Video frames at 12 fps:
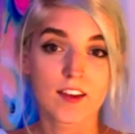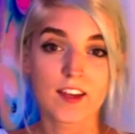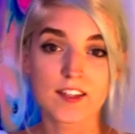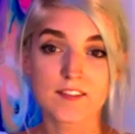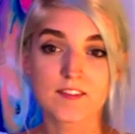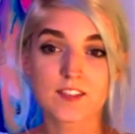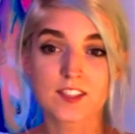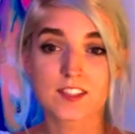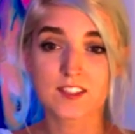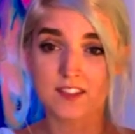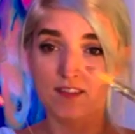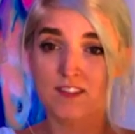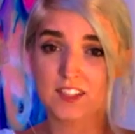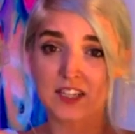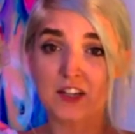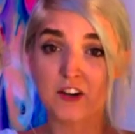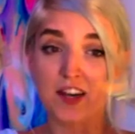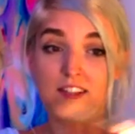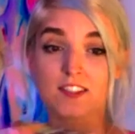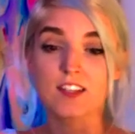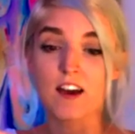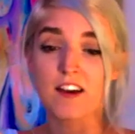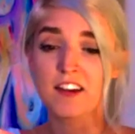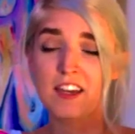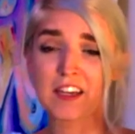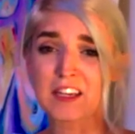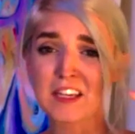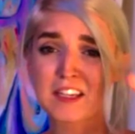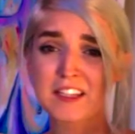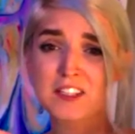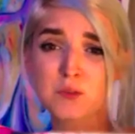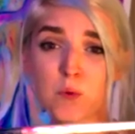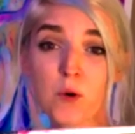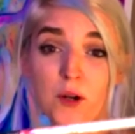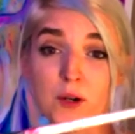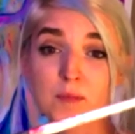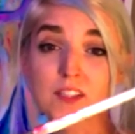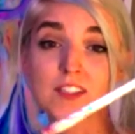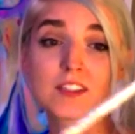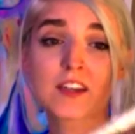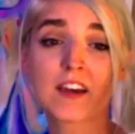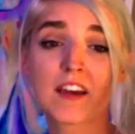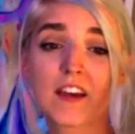It disintegrates. It gets warped.